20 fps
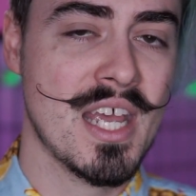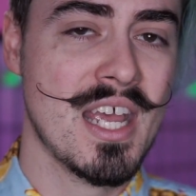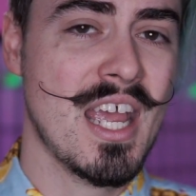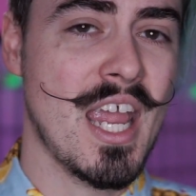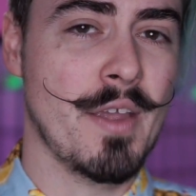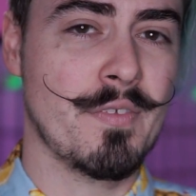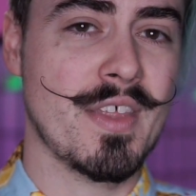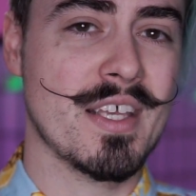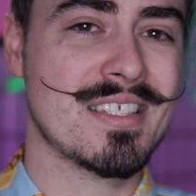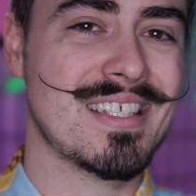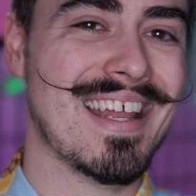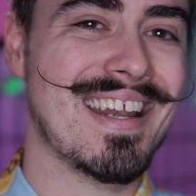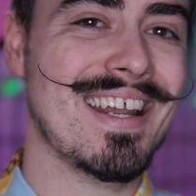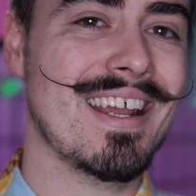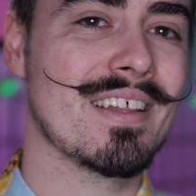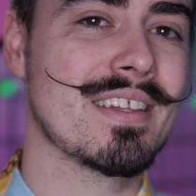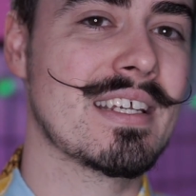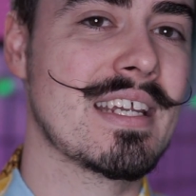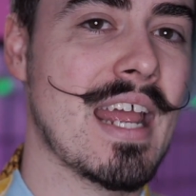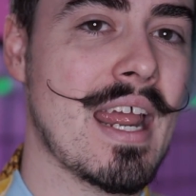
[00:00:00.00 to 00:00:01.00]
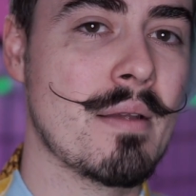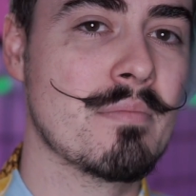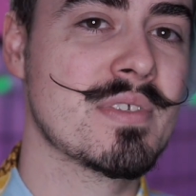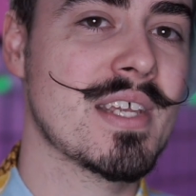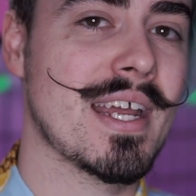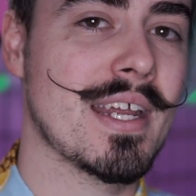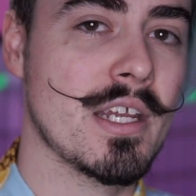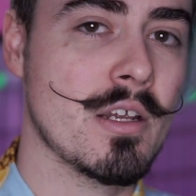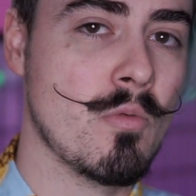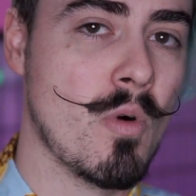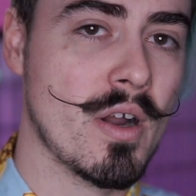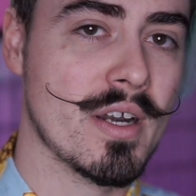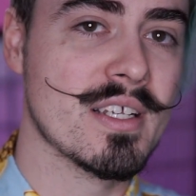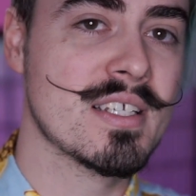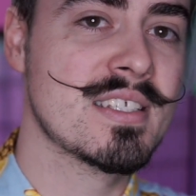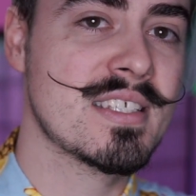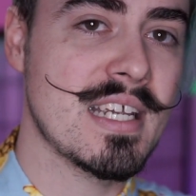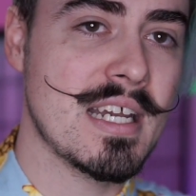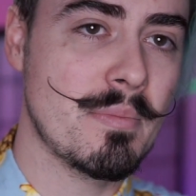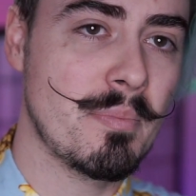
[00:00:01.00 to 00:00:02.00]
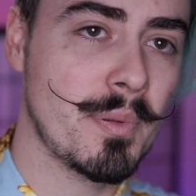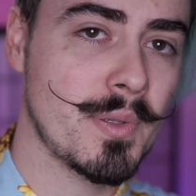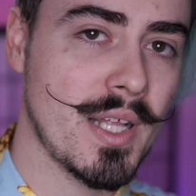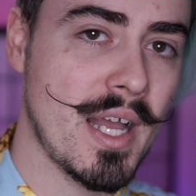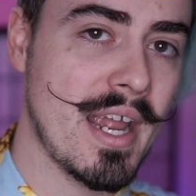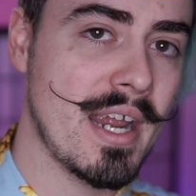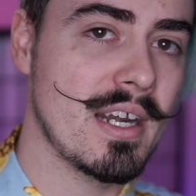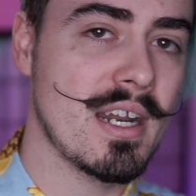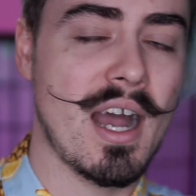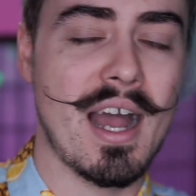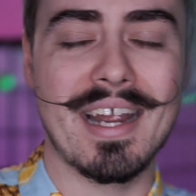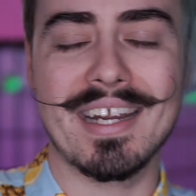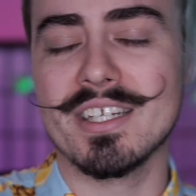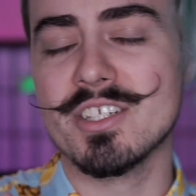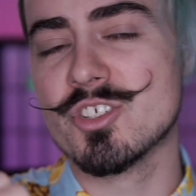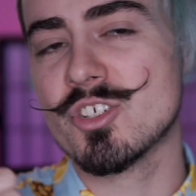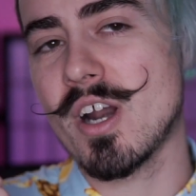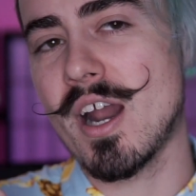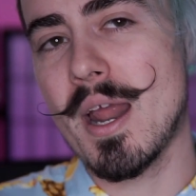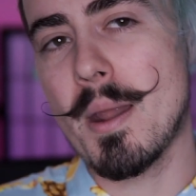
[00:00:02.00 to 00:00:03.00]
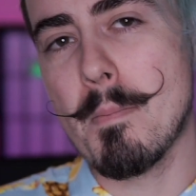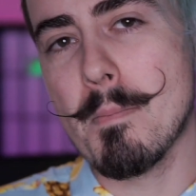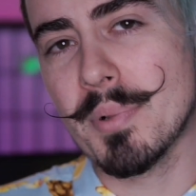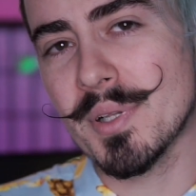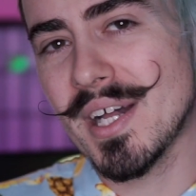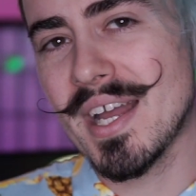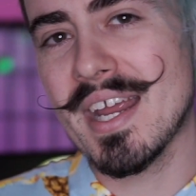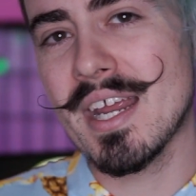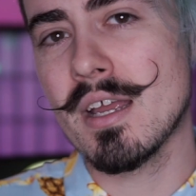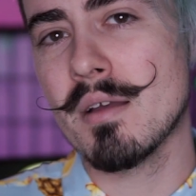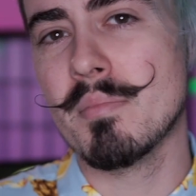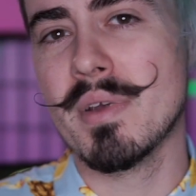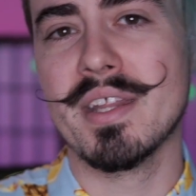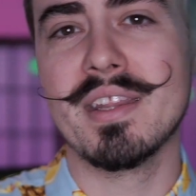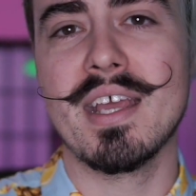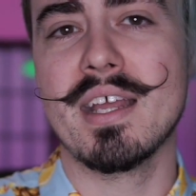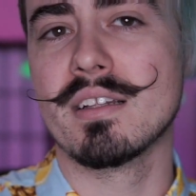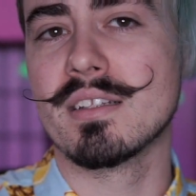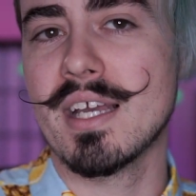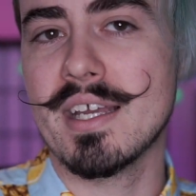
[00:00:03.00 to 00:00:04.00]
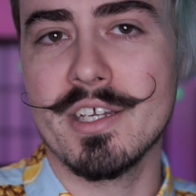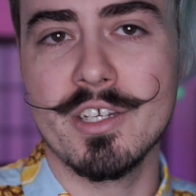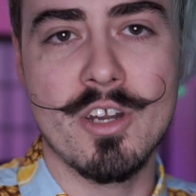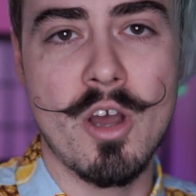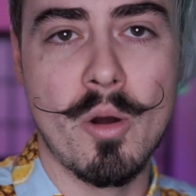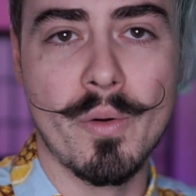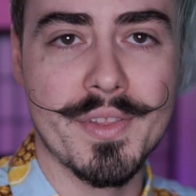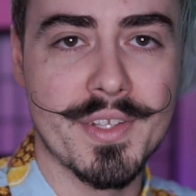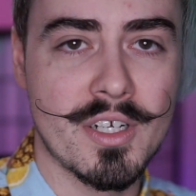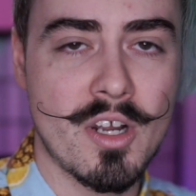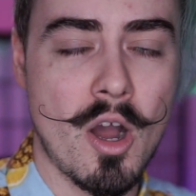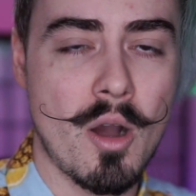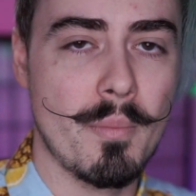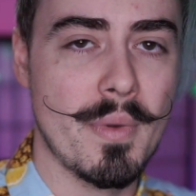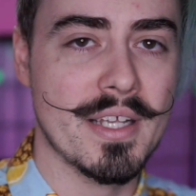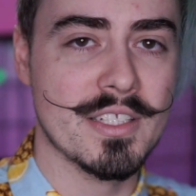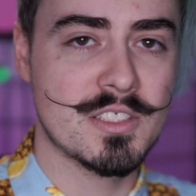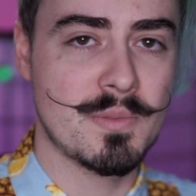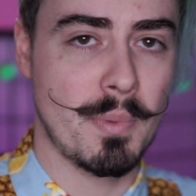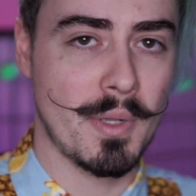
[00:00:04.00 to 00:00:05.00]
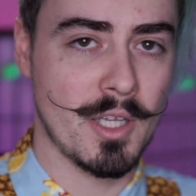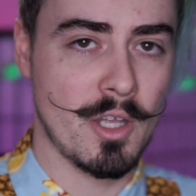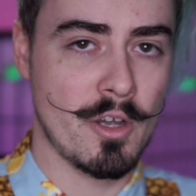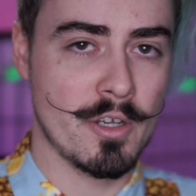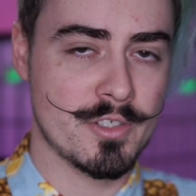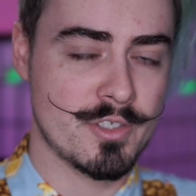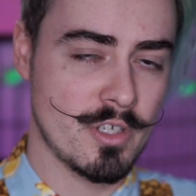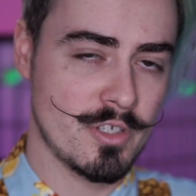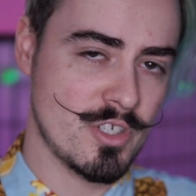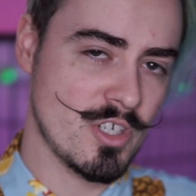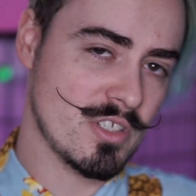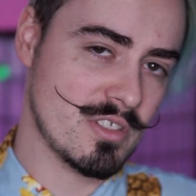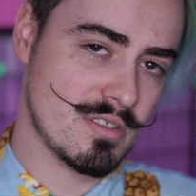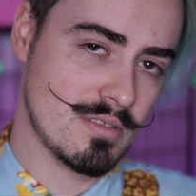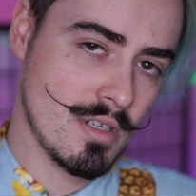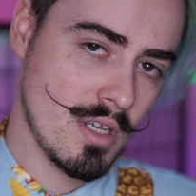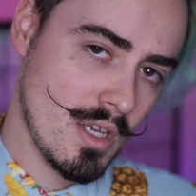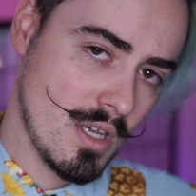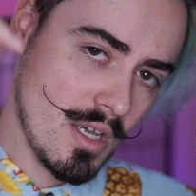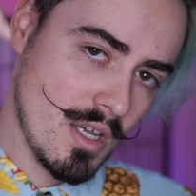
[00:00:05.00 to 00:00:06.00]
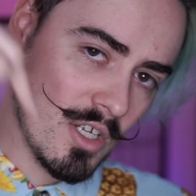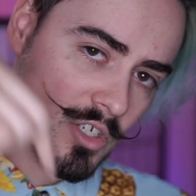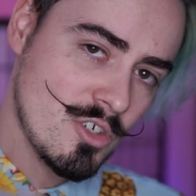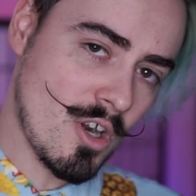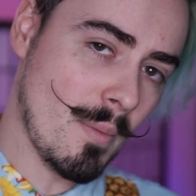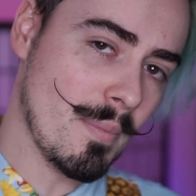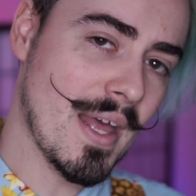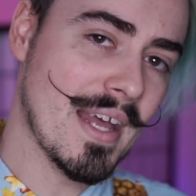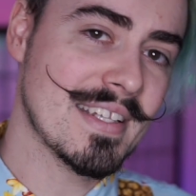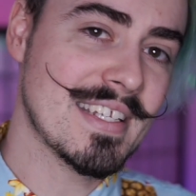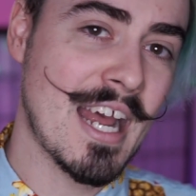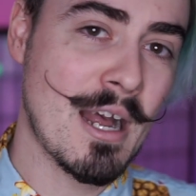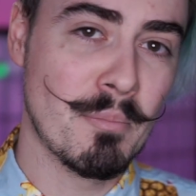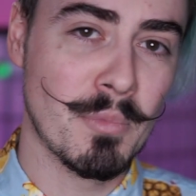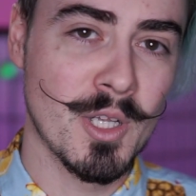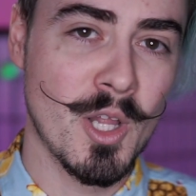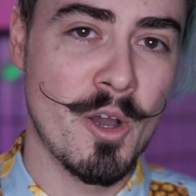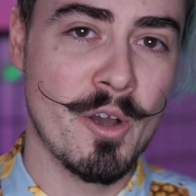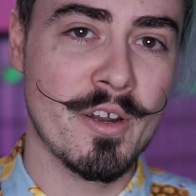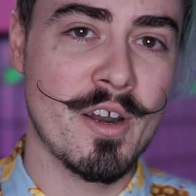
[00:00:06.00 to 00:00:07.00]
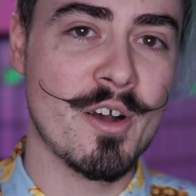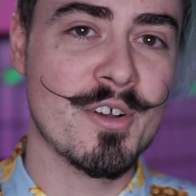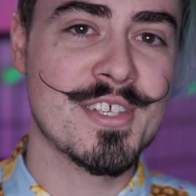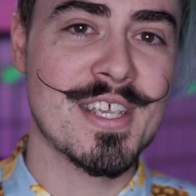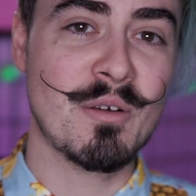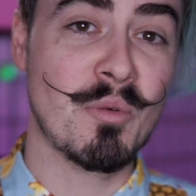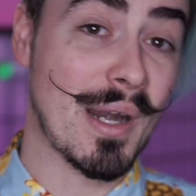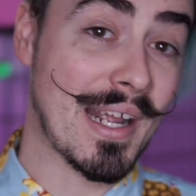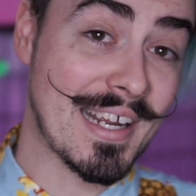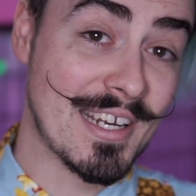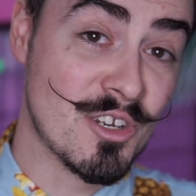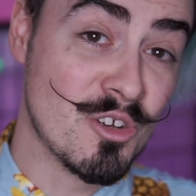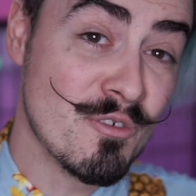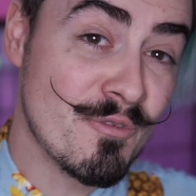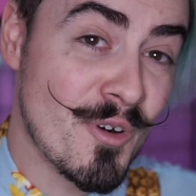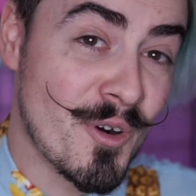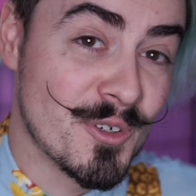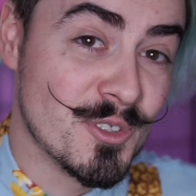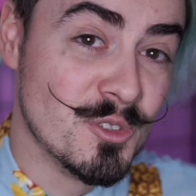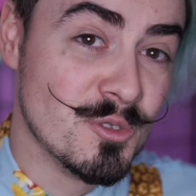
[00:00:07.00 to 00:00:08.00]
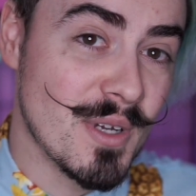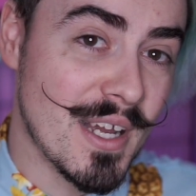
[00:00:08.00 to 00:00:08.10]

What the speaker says: If there's any other games that you want to see played, I can try and play them and then let you know in the comments below. So just drop that down below and I'll see what I can do for you.